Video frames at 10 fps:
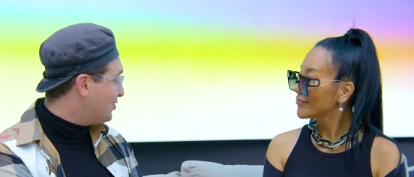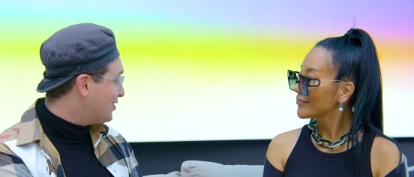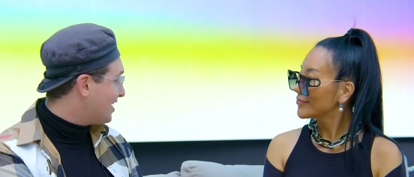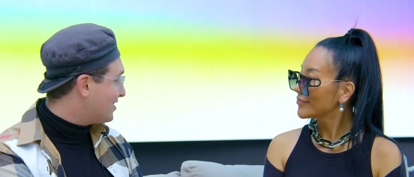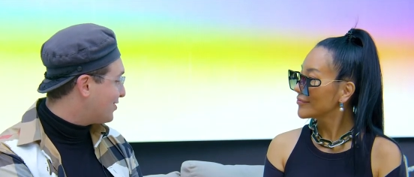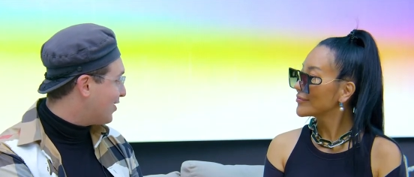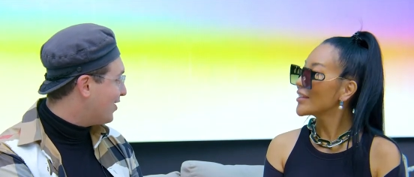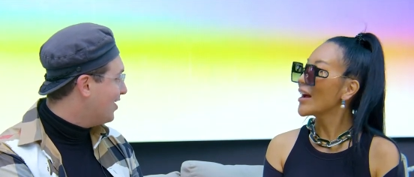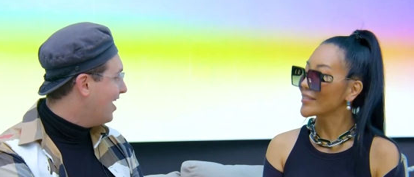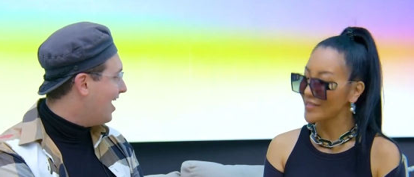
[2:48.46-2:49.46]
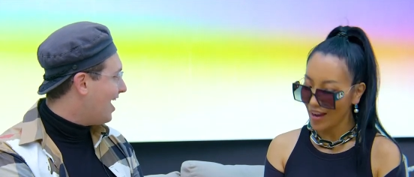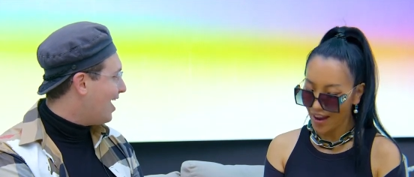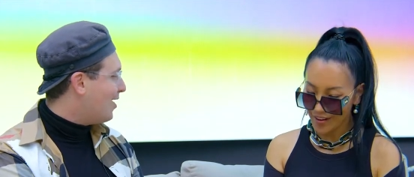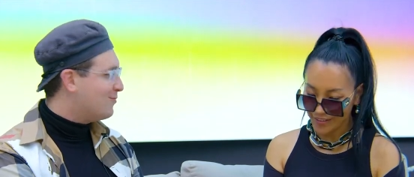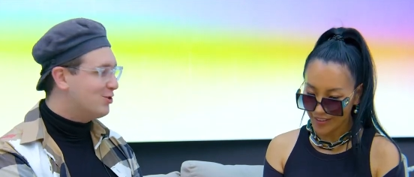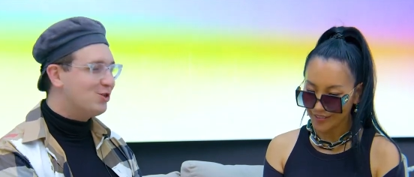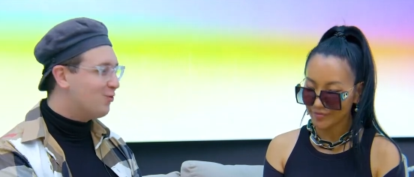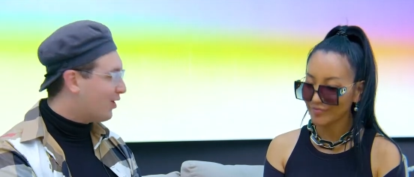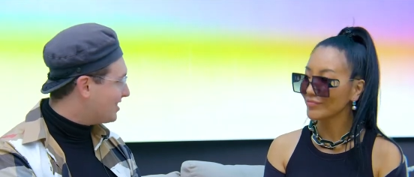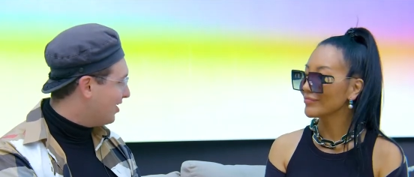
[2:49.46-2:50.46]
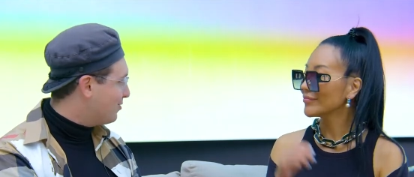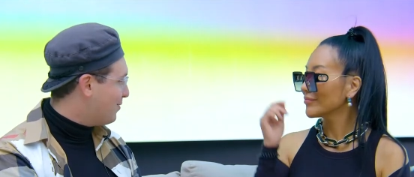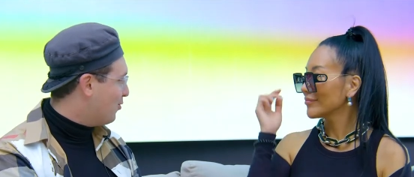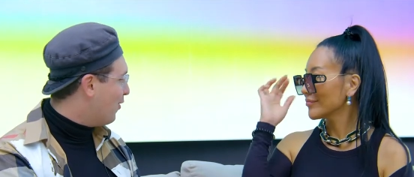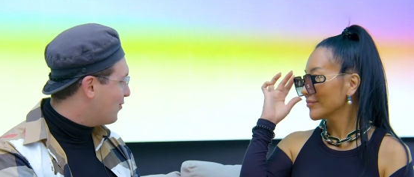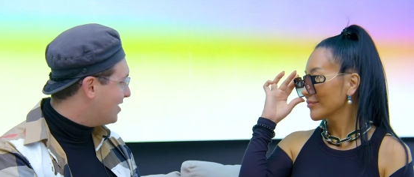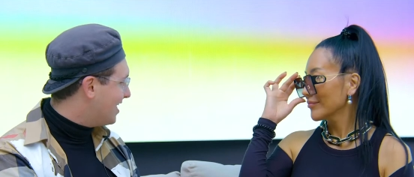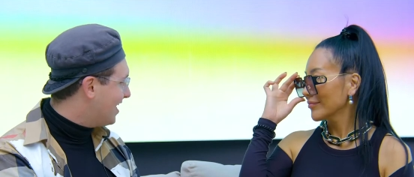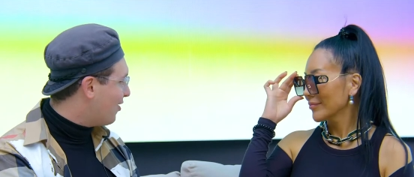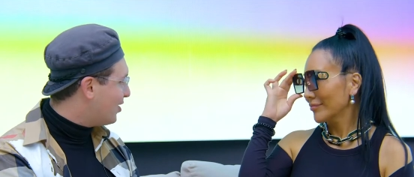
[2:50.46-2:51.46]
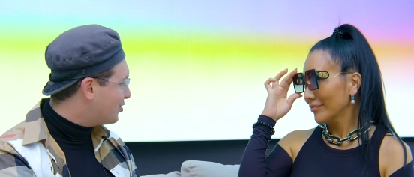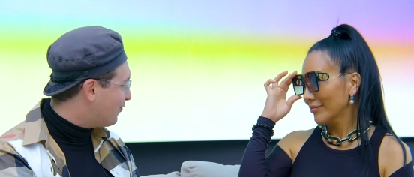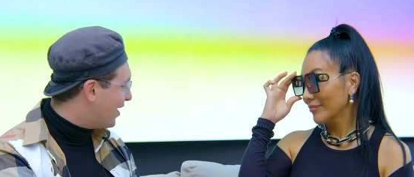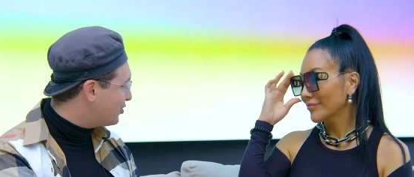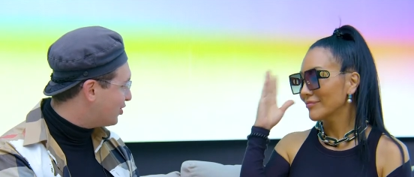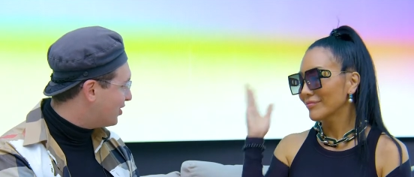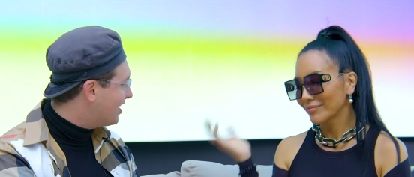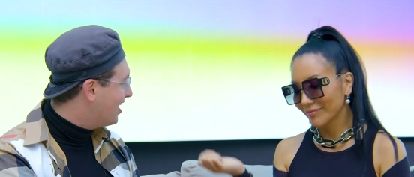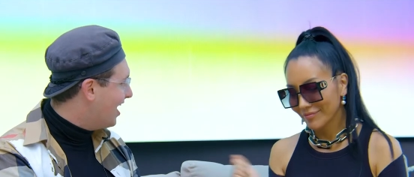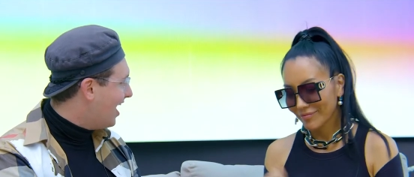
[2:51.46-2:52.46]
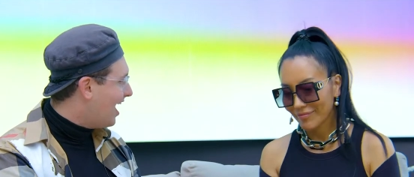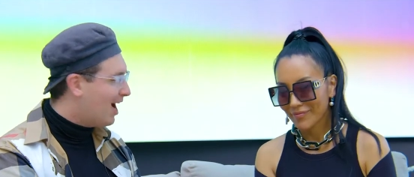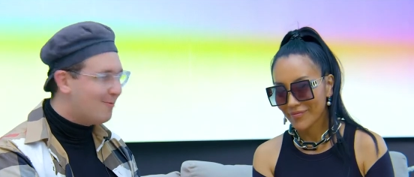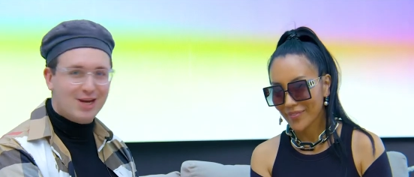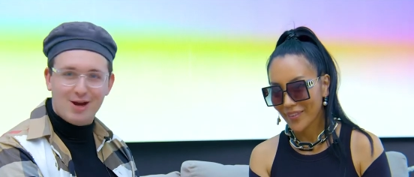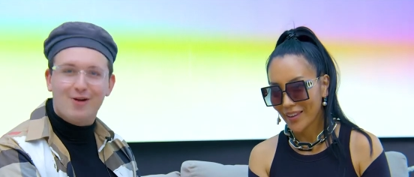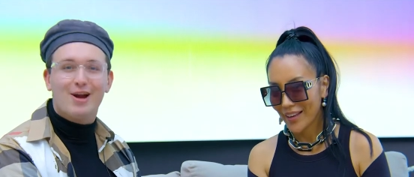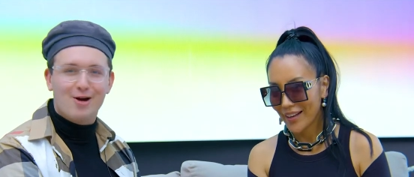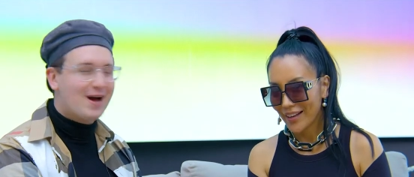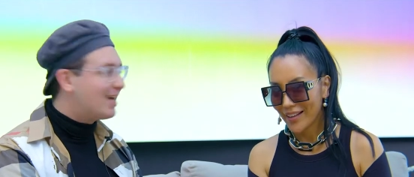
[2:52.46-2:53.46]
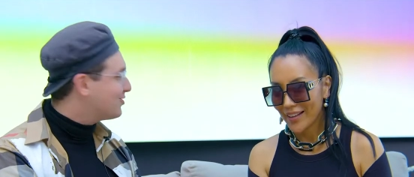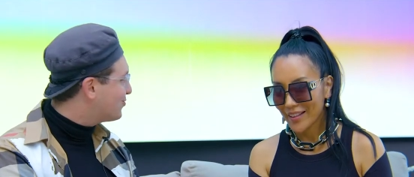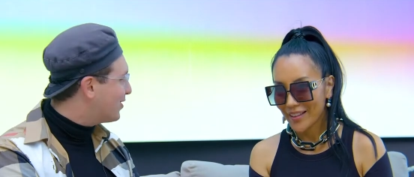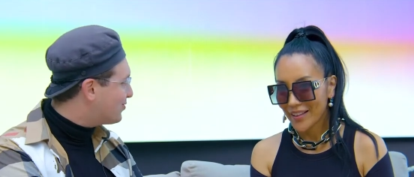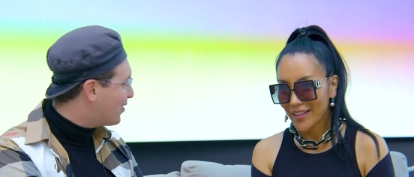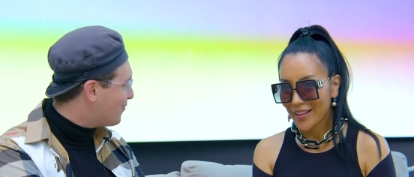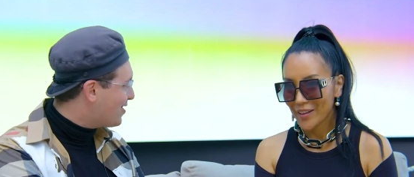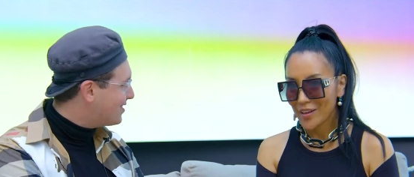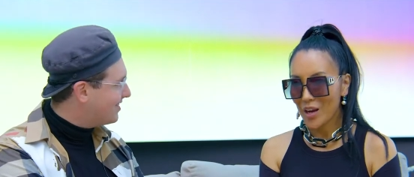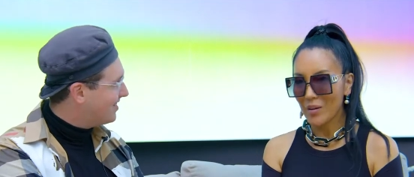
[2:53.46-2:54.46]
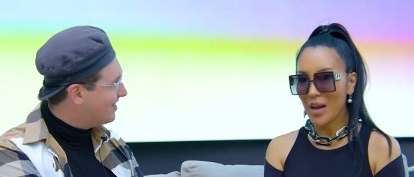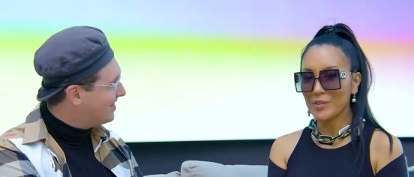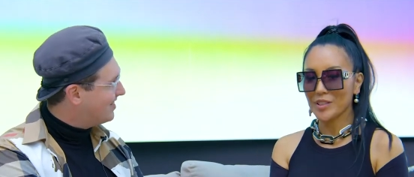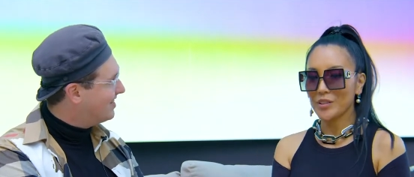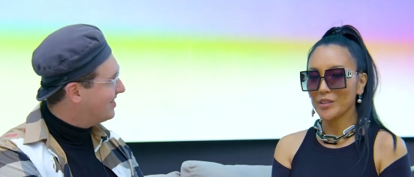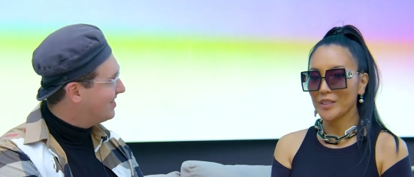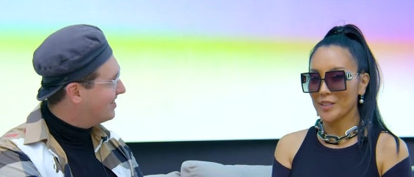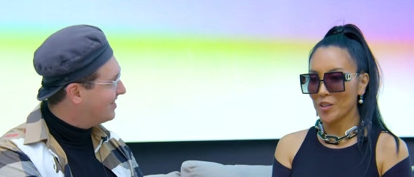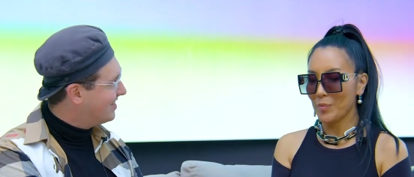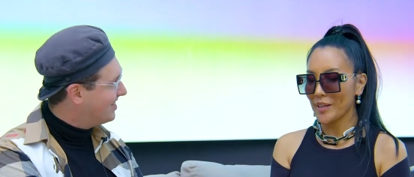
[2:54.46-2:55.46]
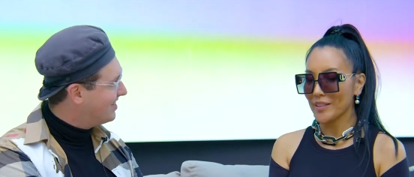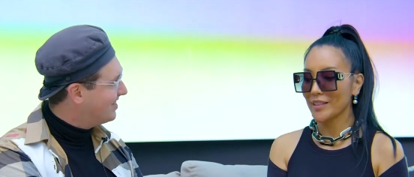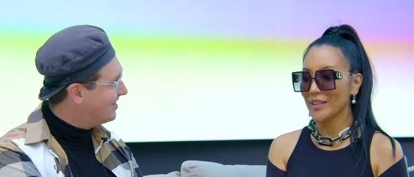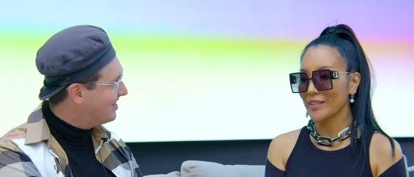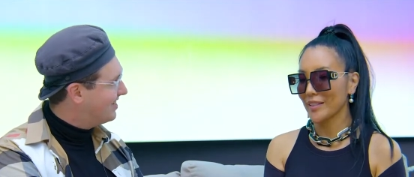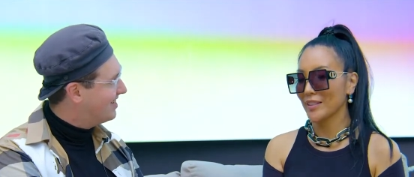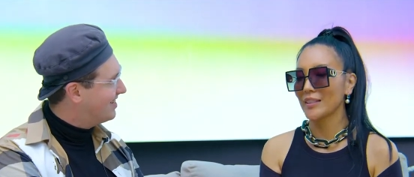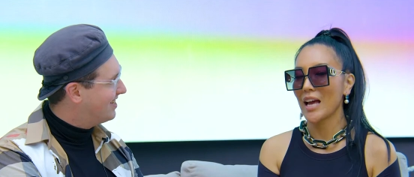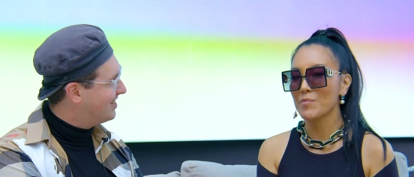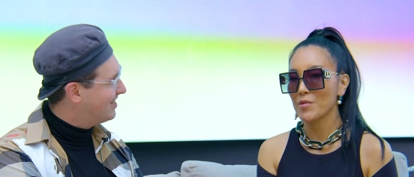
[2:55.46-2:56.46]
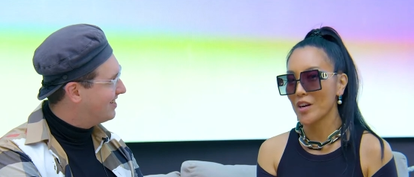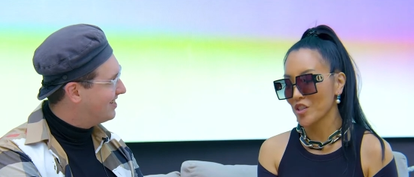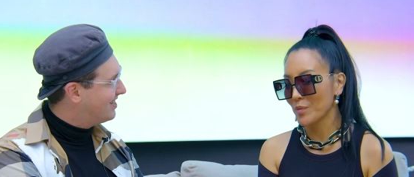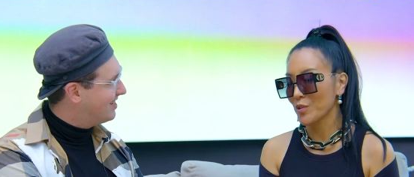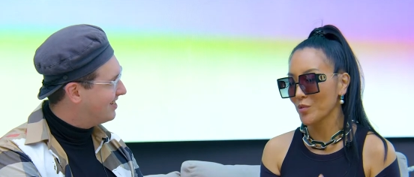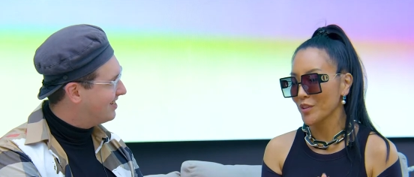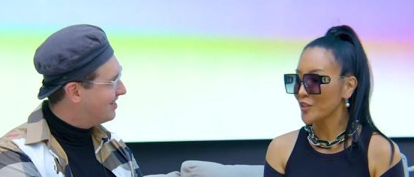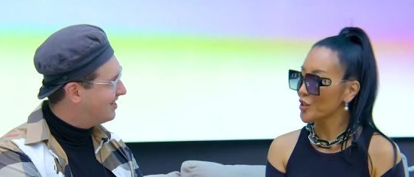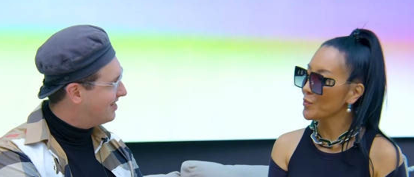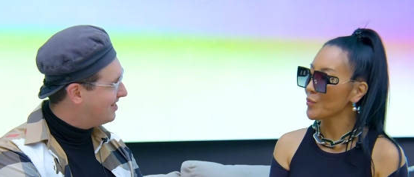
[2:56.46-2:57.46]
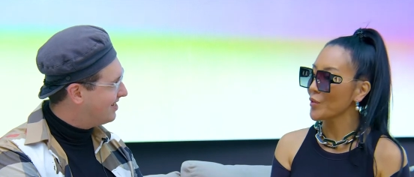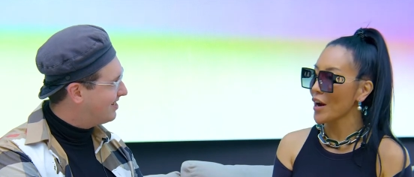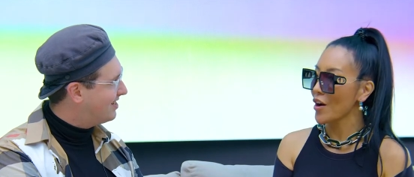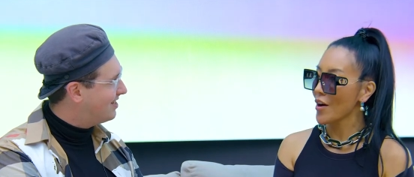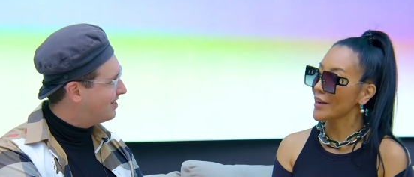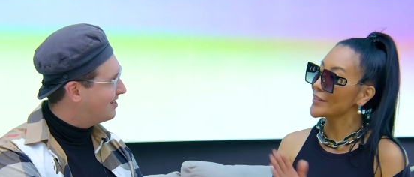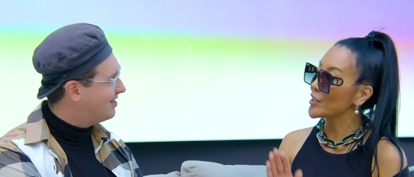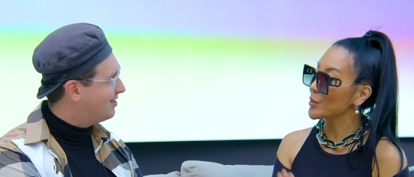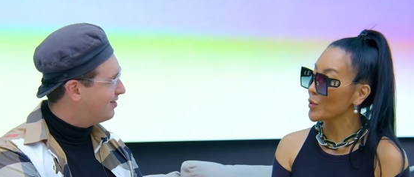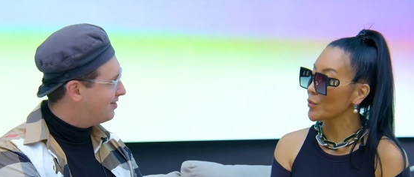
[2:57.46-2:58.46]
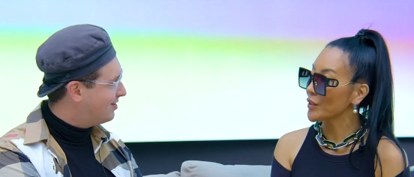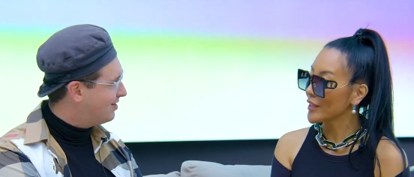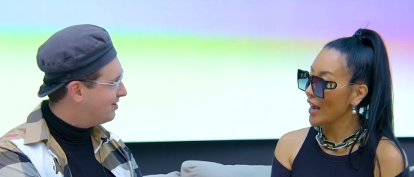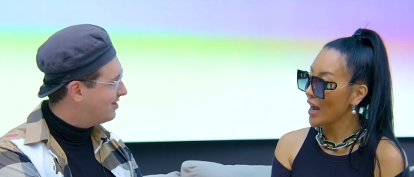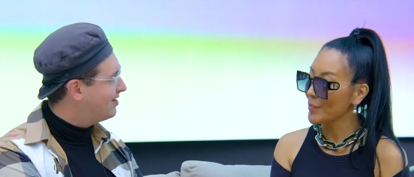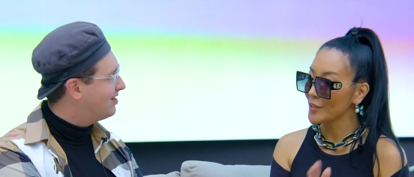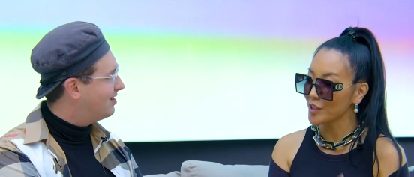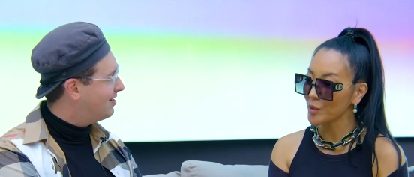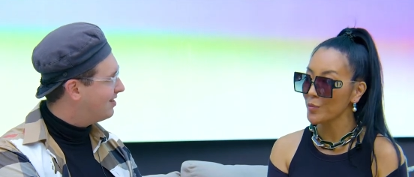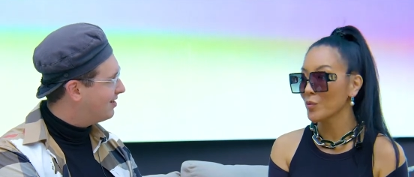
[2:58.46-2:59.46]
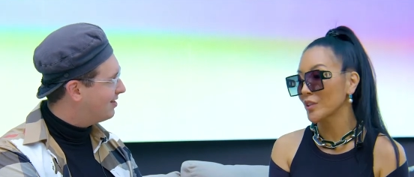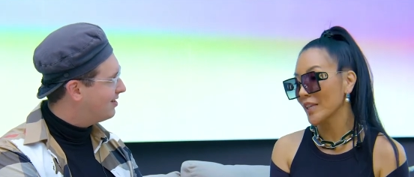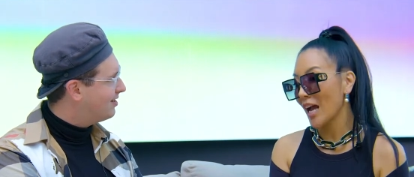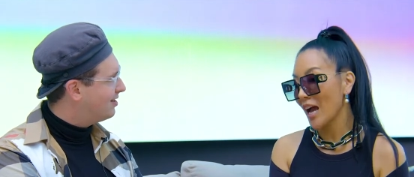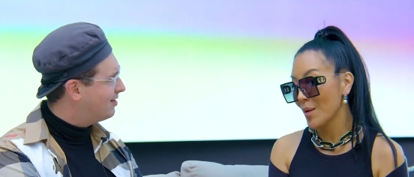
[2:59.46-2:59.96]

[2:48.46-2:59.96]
Speaker 1: Center. Um, exactly. Um, do you want to tell the people what we did, our intervention um, here at Art Basel 2021?
Speaker 2: Oh, absolutely. So basically, it's a collaboration between Super Rare and Super World App, and Super World App